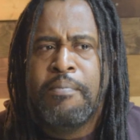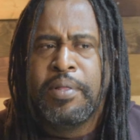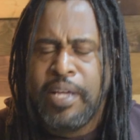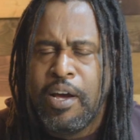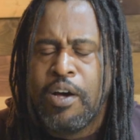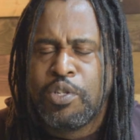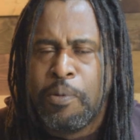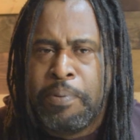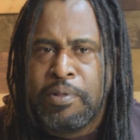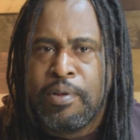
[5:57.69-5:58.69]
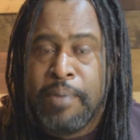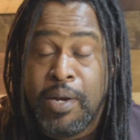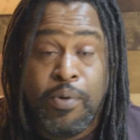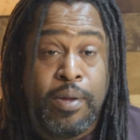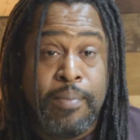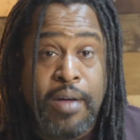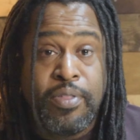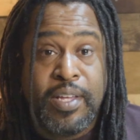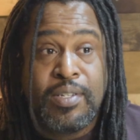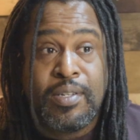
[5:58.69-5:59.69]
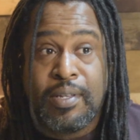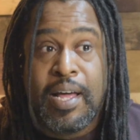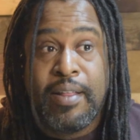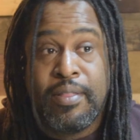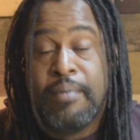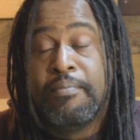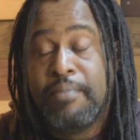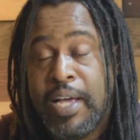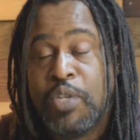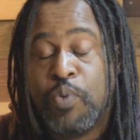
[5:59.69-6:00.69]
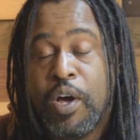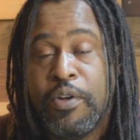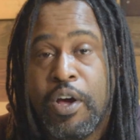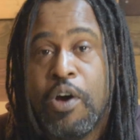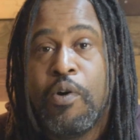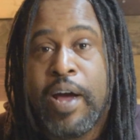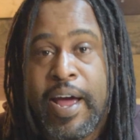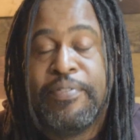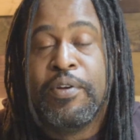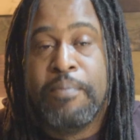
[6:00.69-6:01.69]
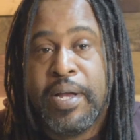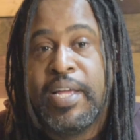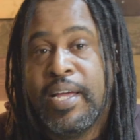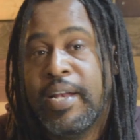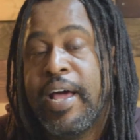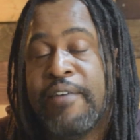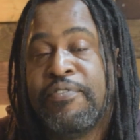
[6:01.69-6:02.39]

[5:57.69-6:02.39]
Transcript: But they also put their money where their mouth is, because a lot of them, as we all know, had their money in